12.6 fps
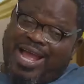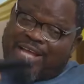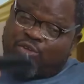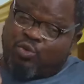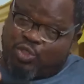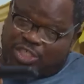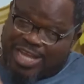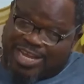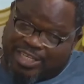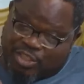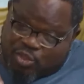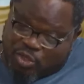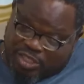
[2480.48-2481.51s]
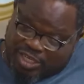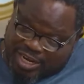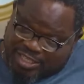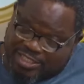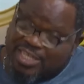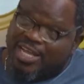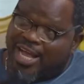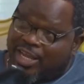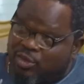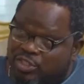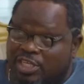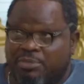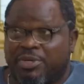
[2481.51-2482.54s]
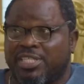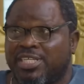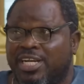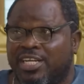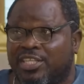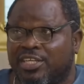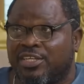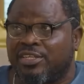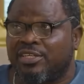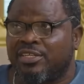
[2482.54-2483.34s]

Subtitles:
are you sharing Sunday rice? Are you celebrating anything?